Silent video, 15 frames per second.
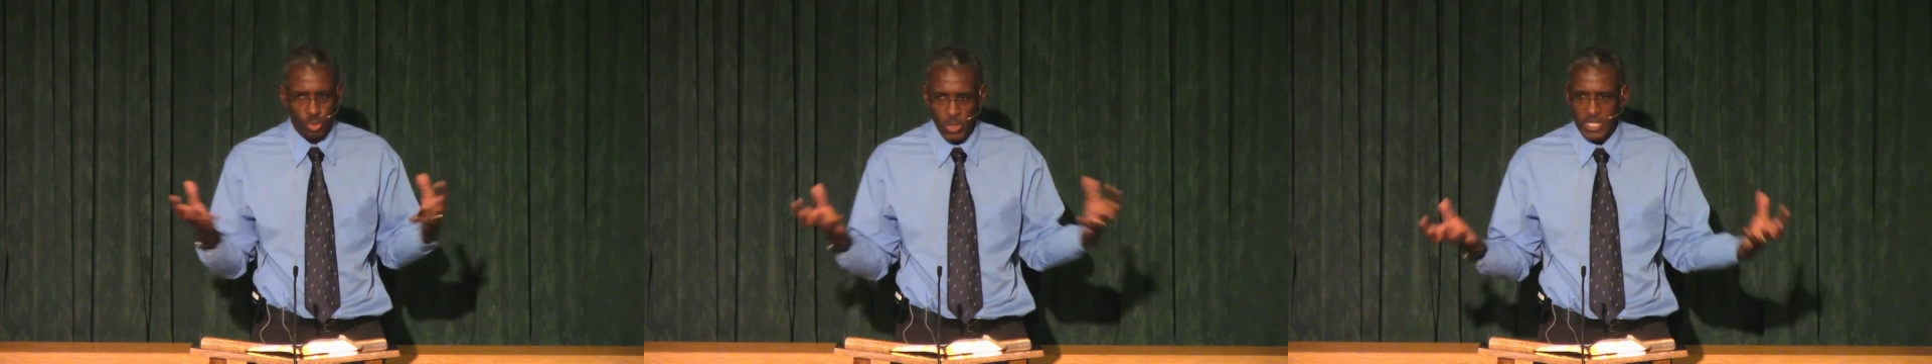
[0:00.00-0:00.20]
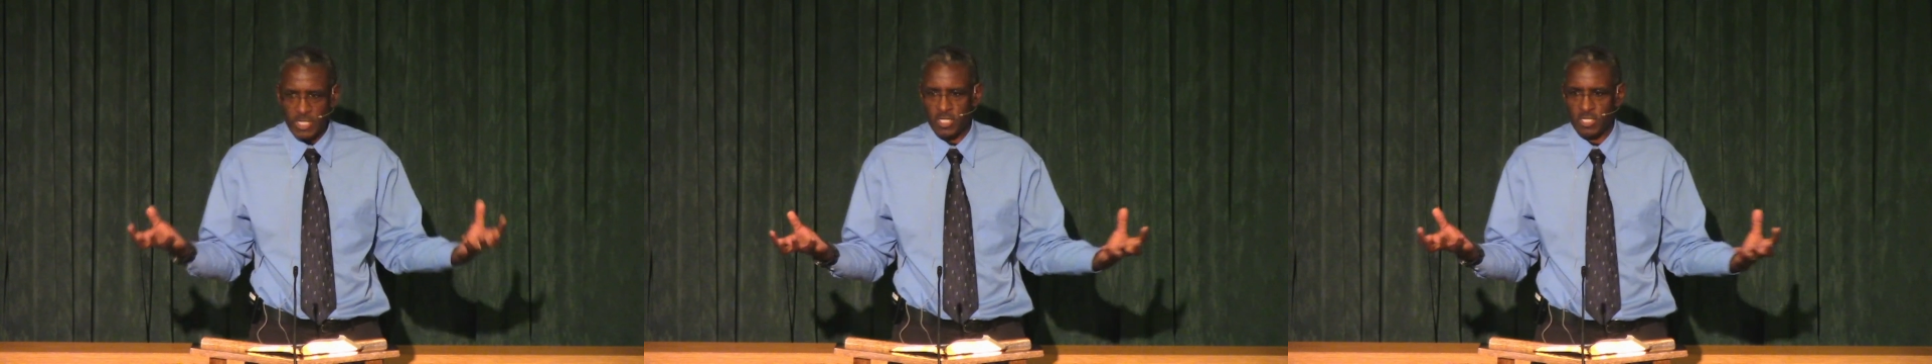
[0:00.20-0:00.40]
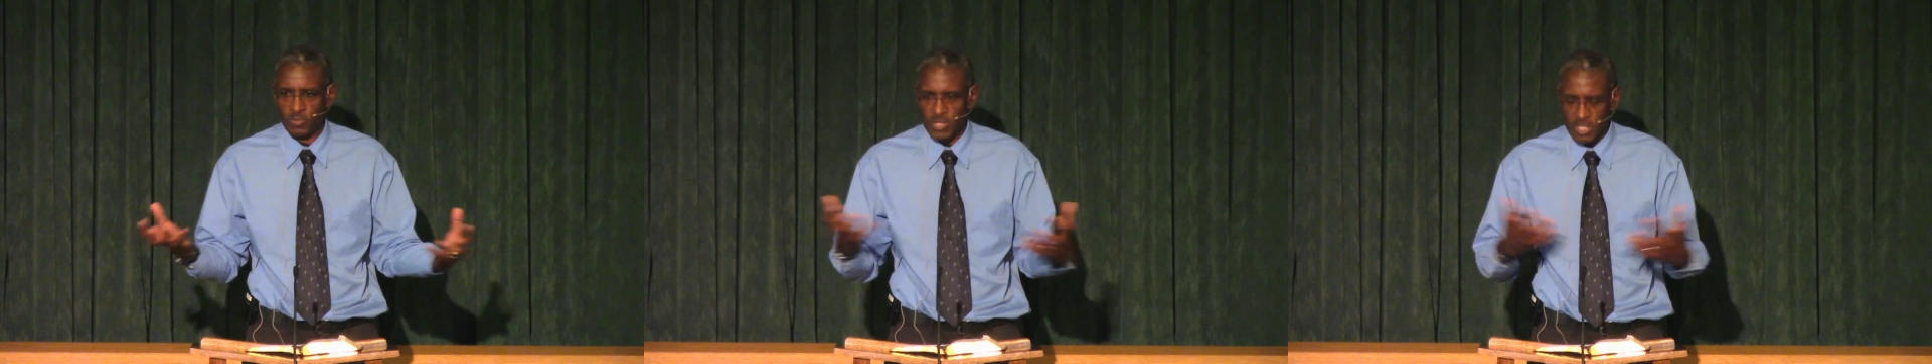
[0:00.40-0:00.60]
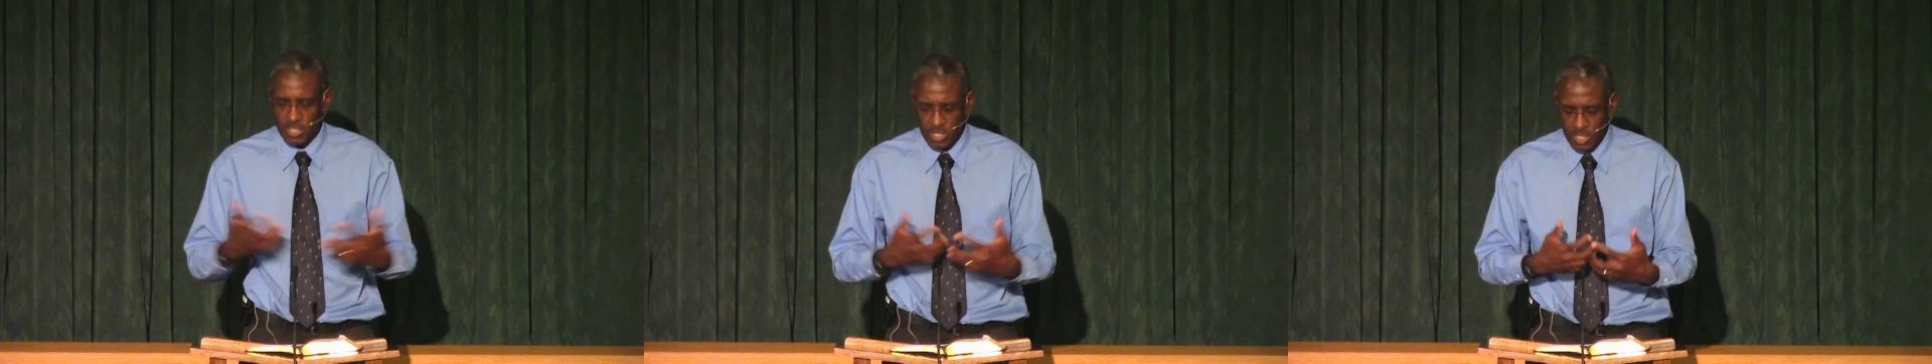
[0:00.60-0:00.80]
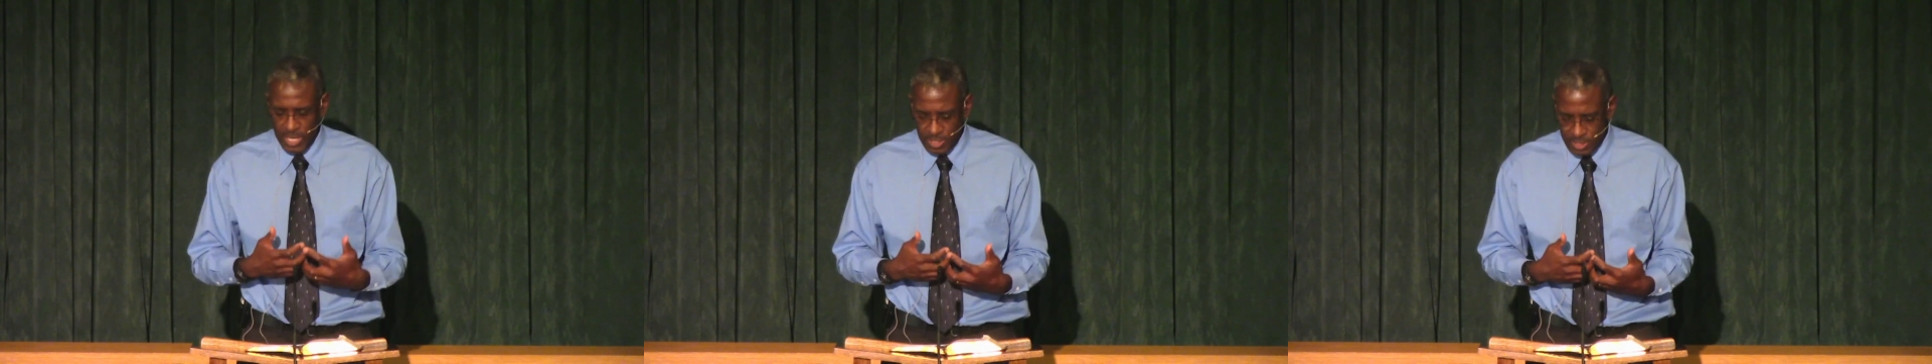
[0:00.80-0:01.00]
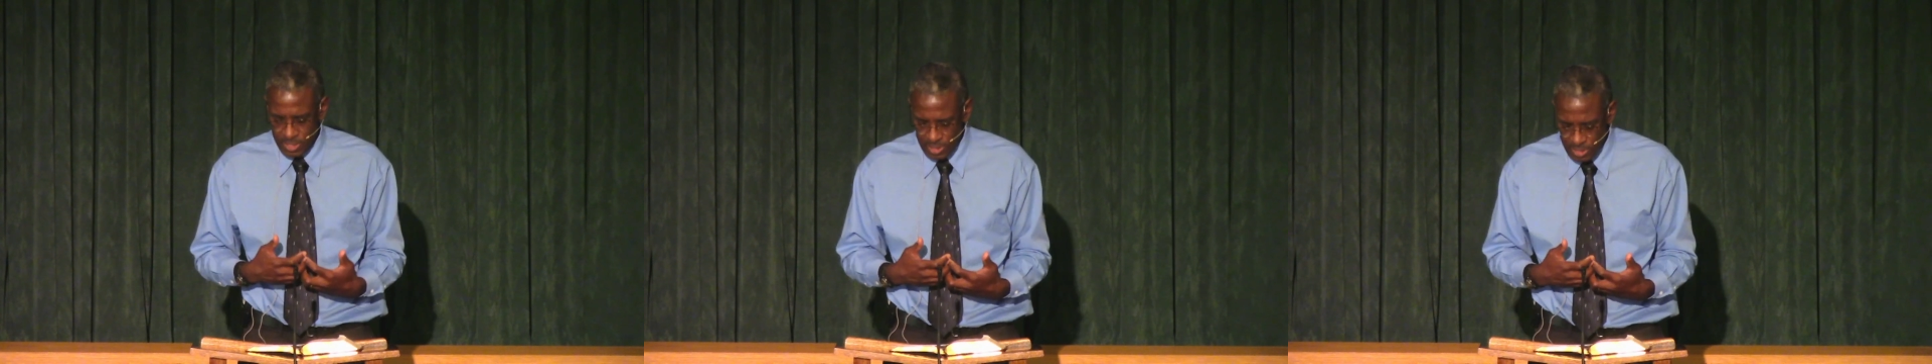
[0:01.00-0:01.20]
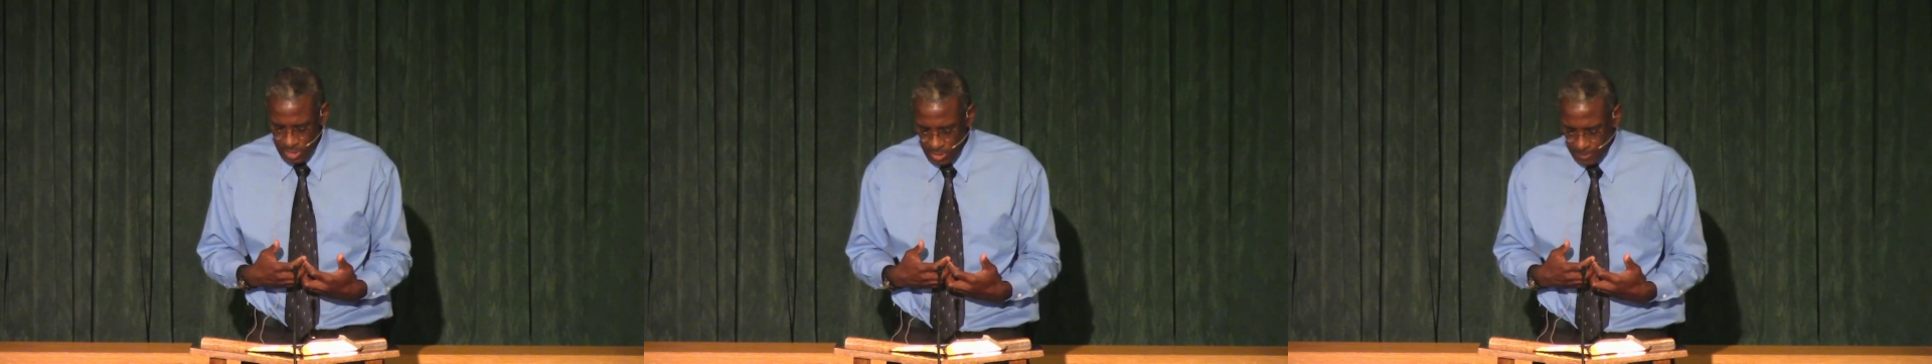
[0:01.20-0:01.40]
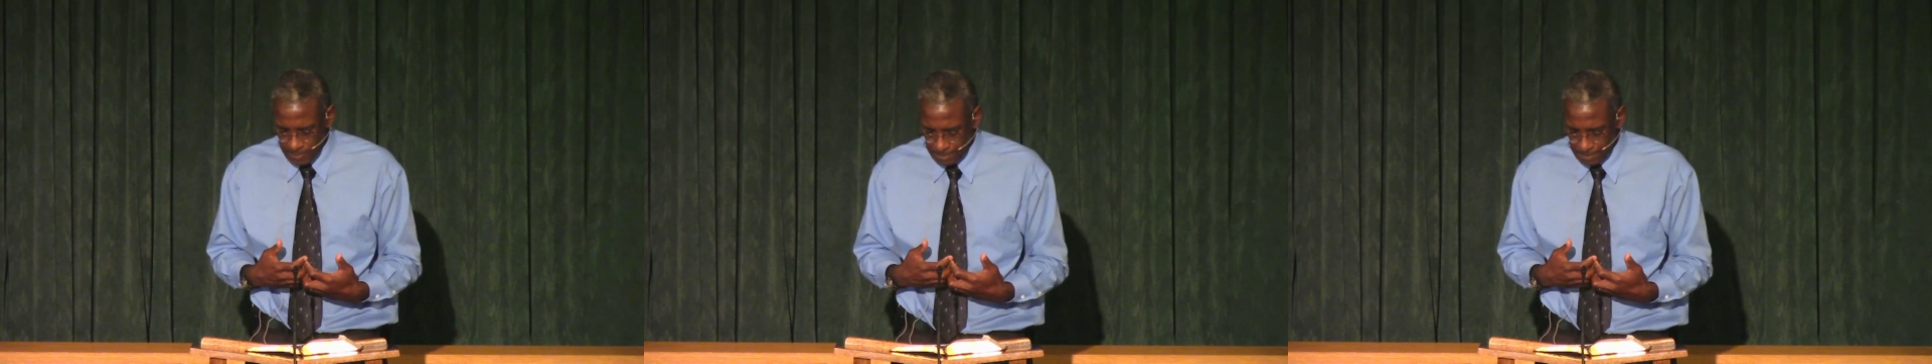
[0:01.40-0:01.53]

ready to be collected.